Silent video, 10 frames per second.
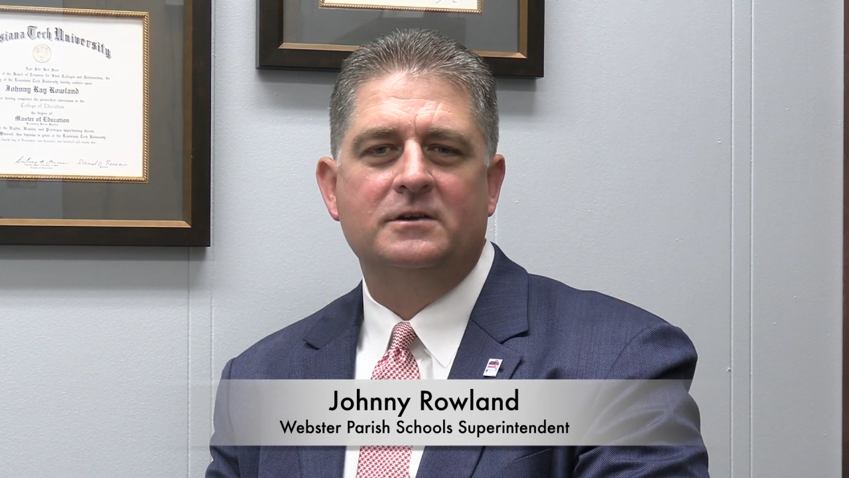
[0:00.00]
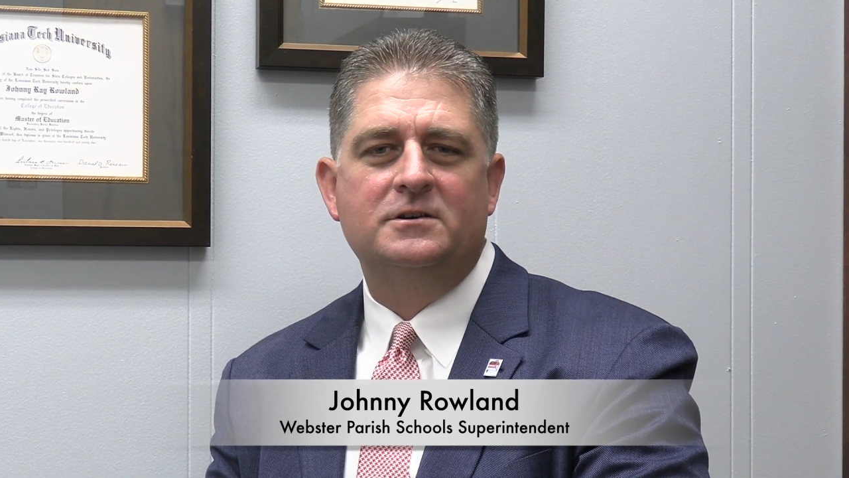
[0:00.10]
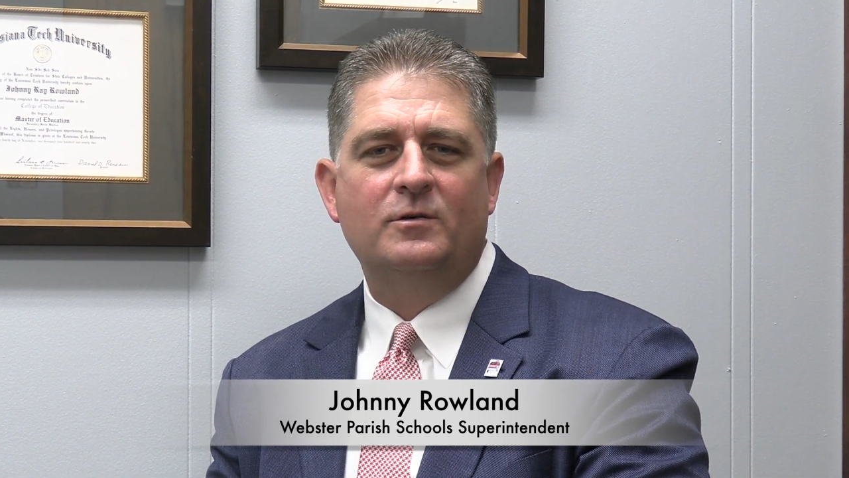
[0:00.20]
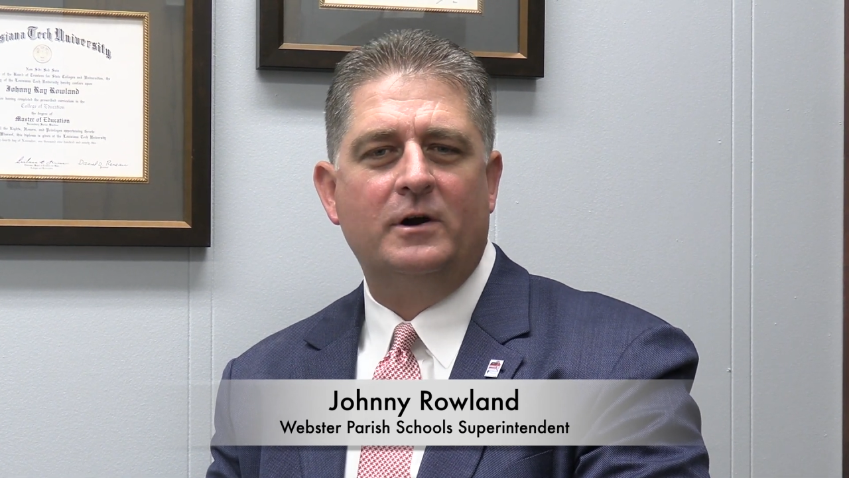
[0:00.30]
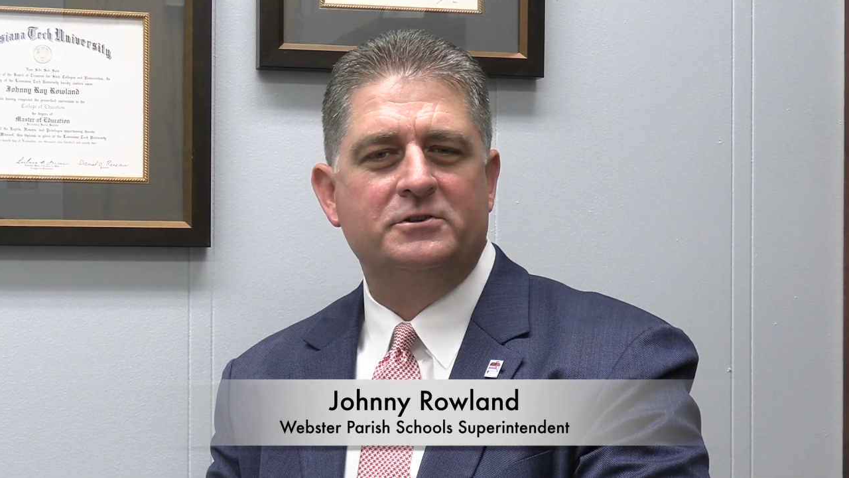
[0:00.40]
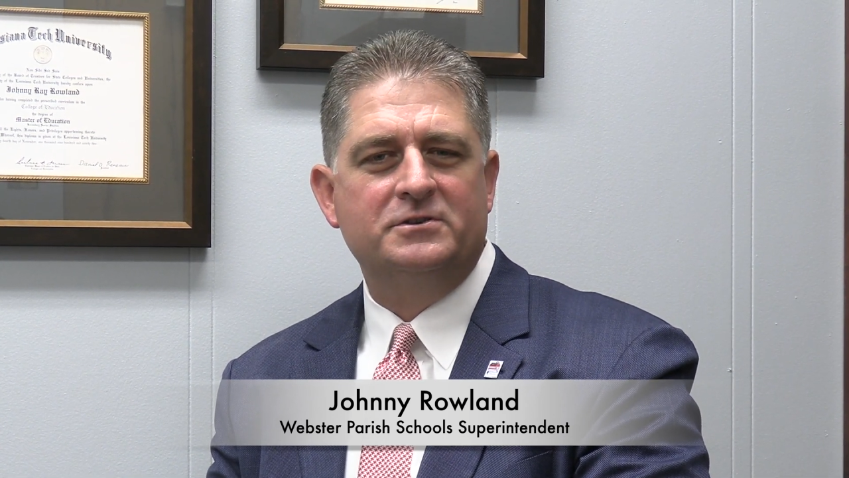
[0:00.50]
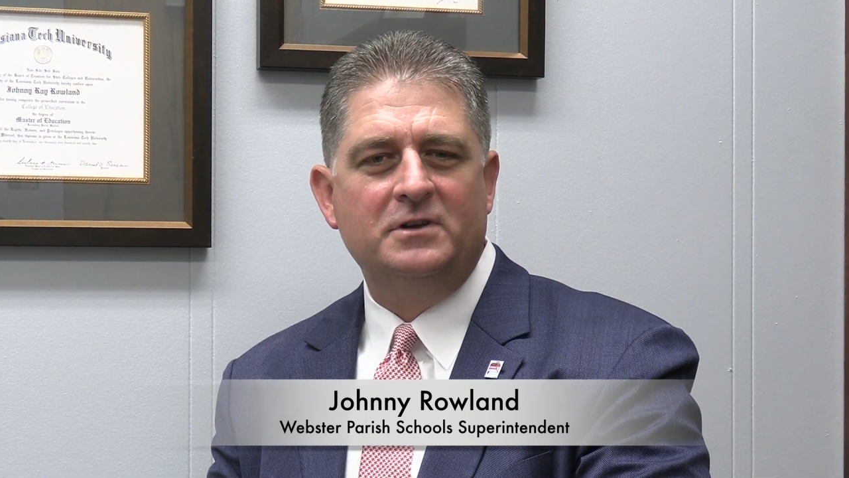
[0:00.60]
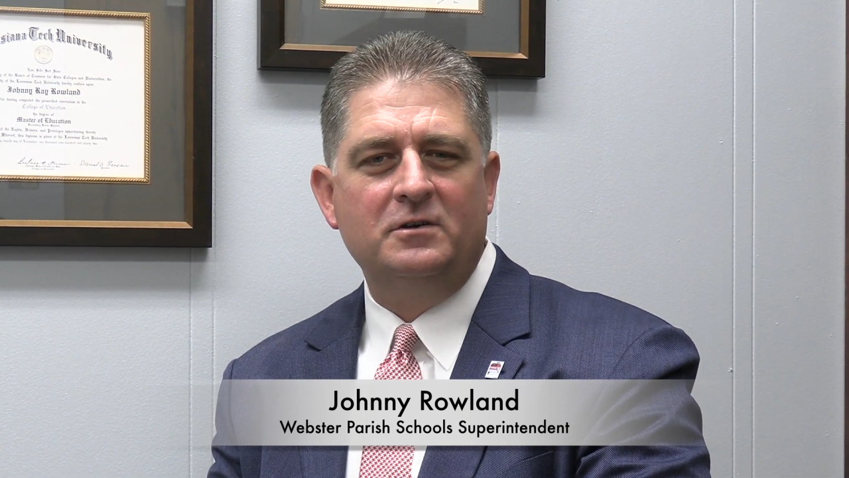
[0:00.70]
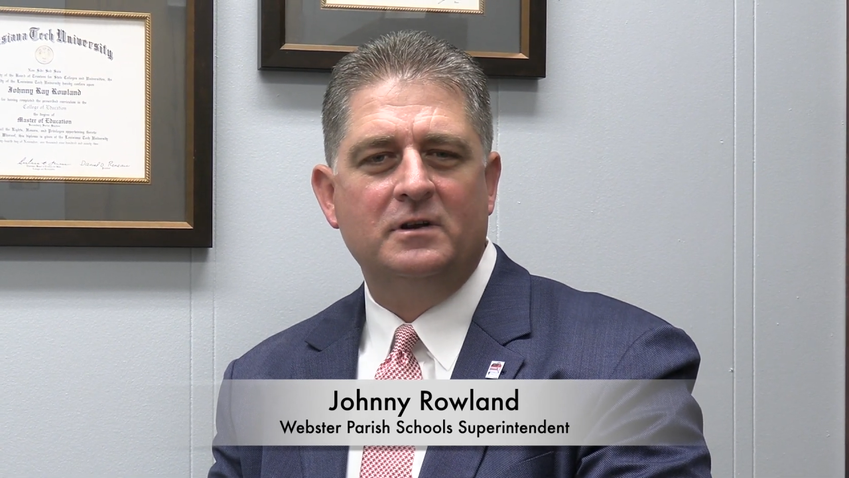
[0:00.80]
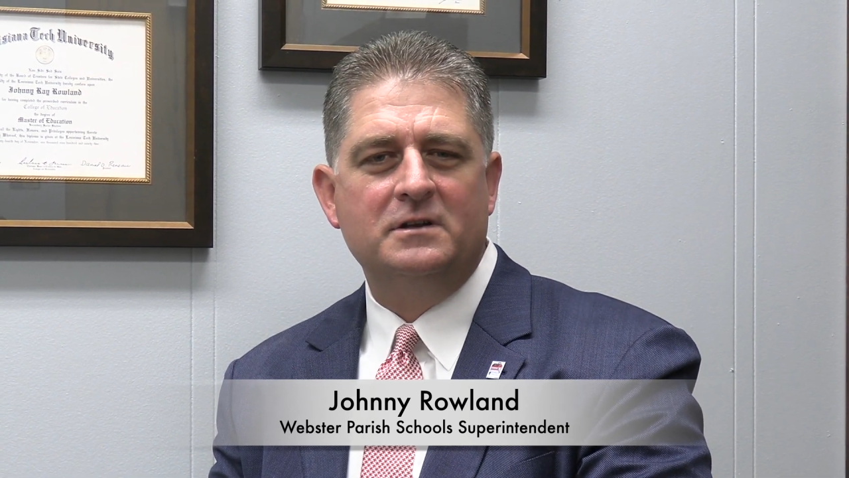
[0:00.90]
to our
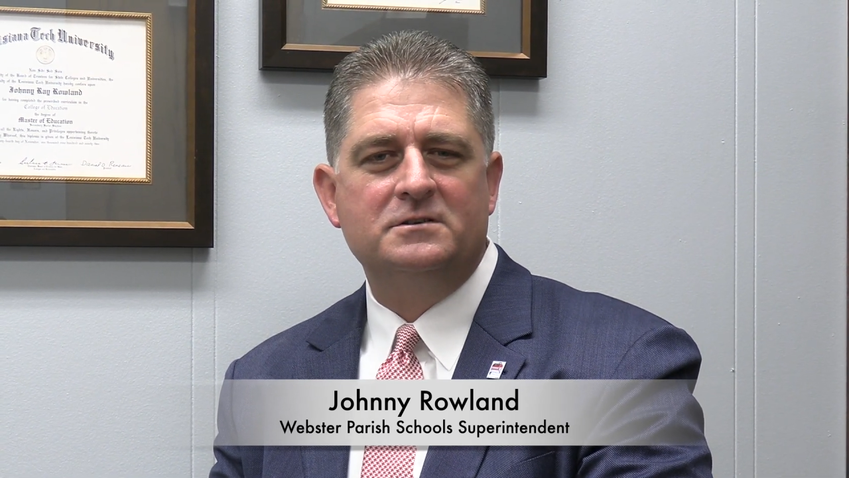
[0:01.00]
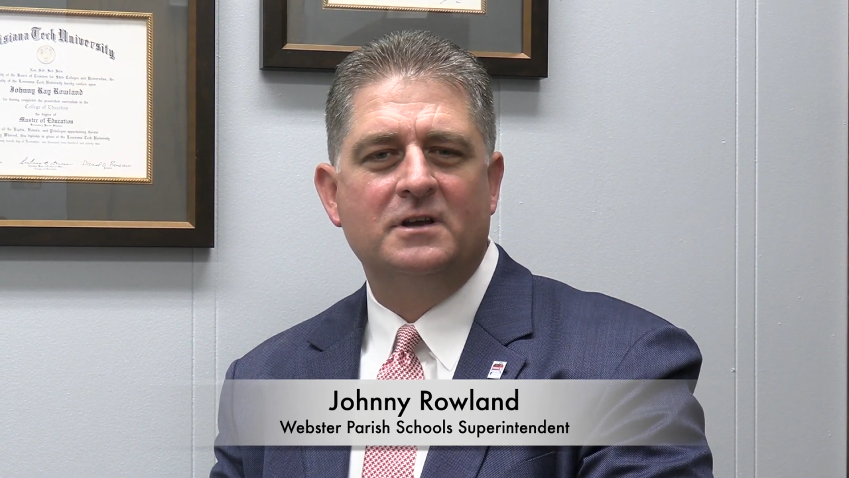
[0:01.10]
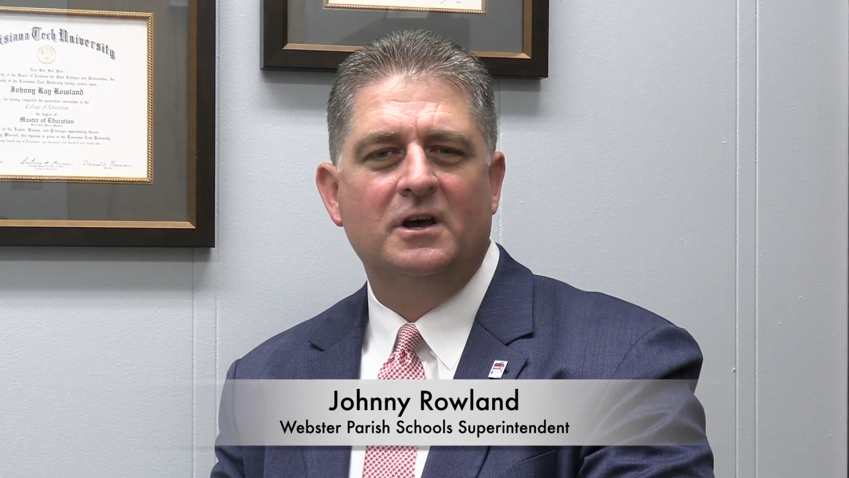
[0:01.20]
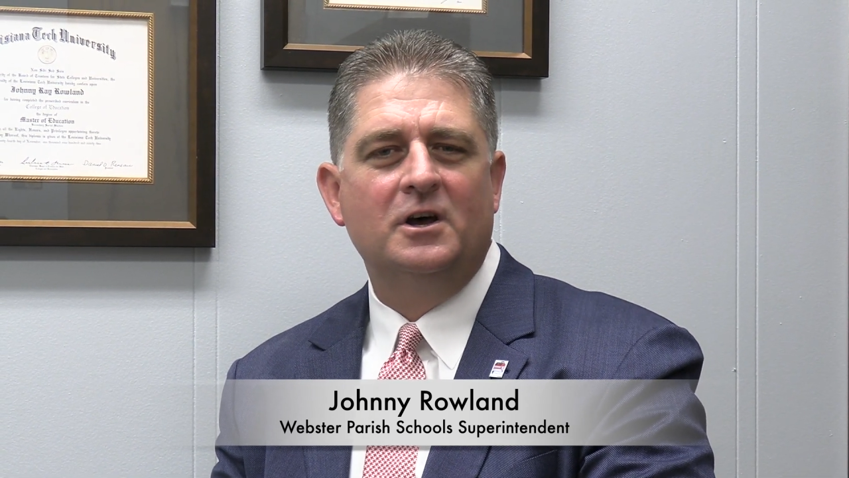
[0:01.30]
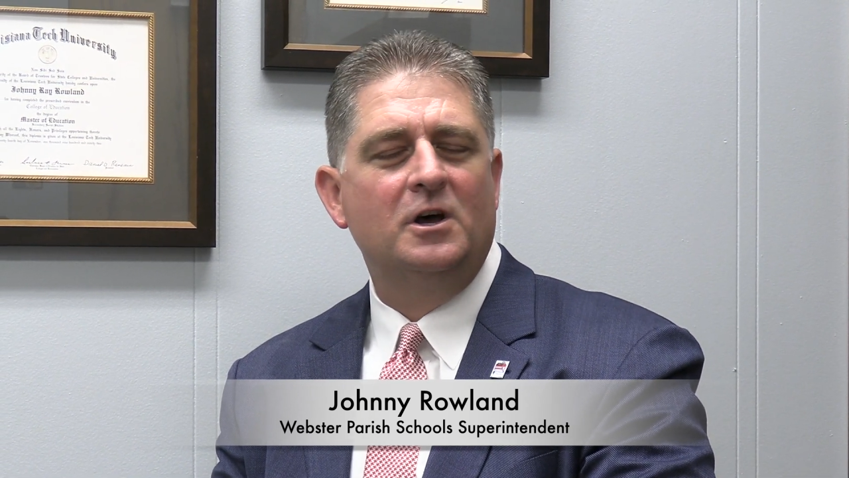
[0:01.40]
students